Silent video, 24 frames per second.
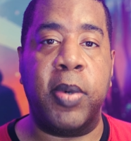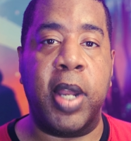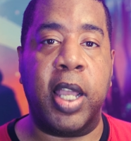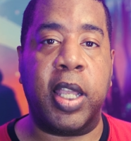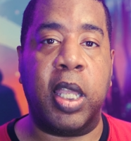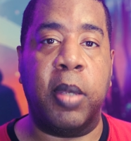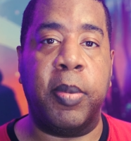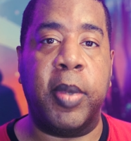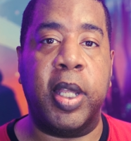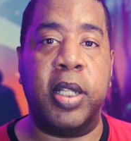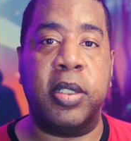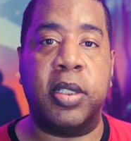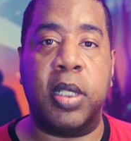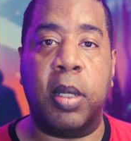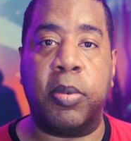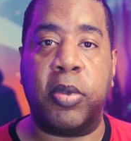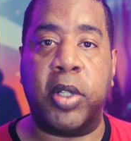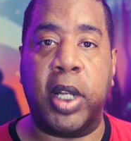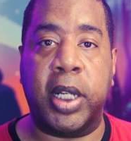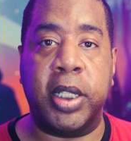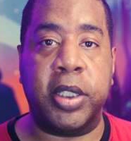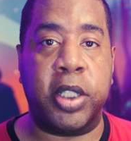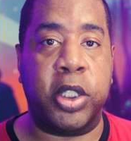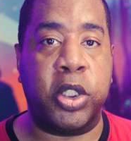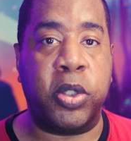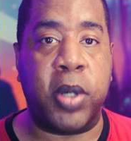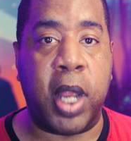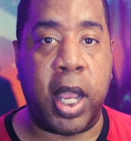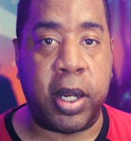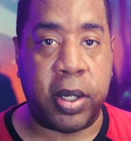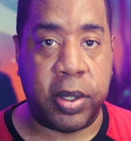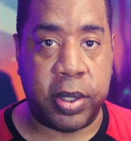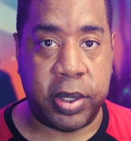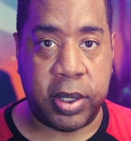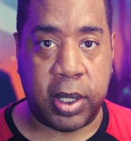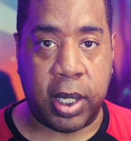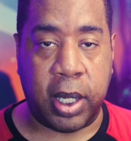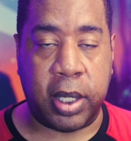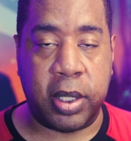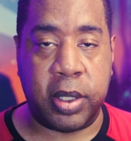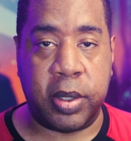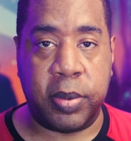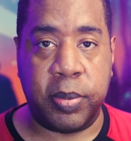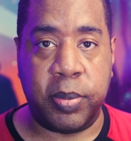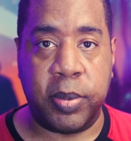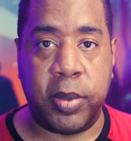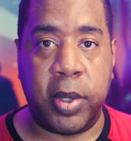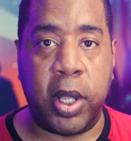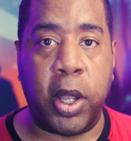recommends upgrading to Traccar 6.